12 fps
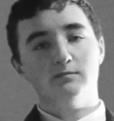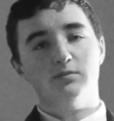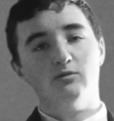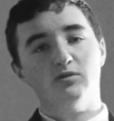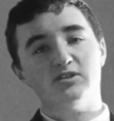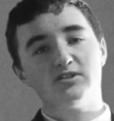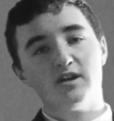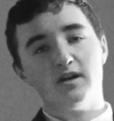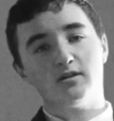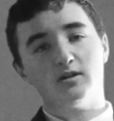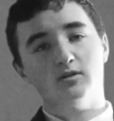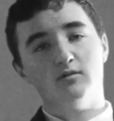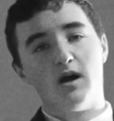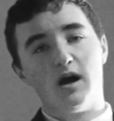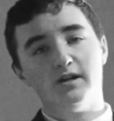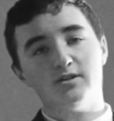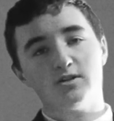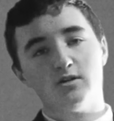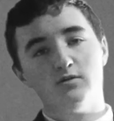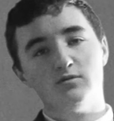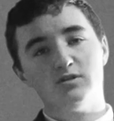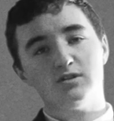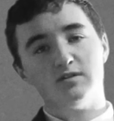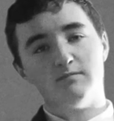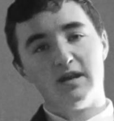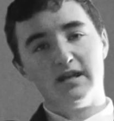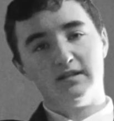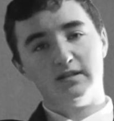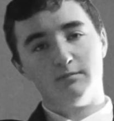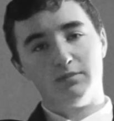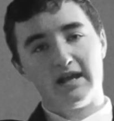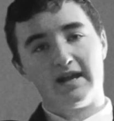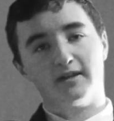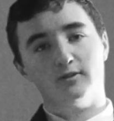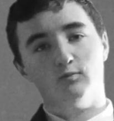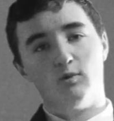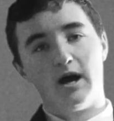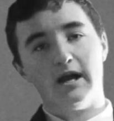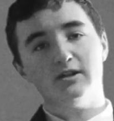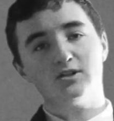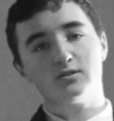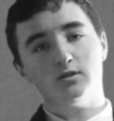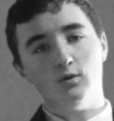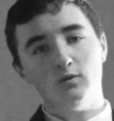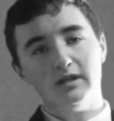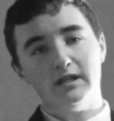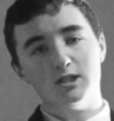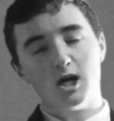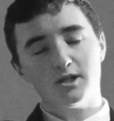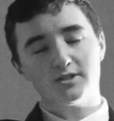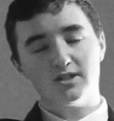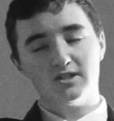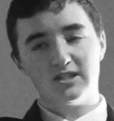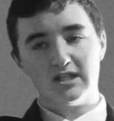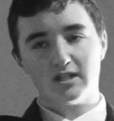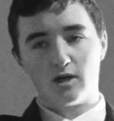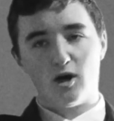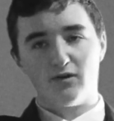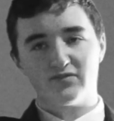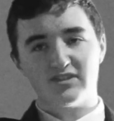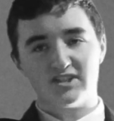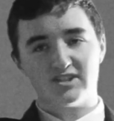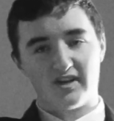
but with Psycho, I chose to make it black and white, solely not to tick off the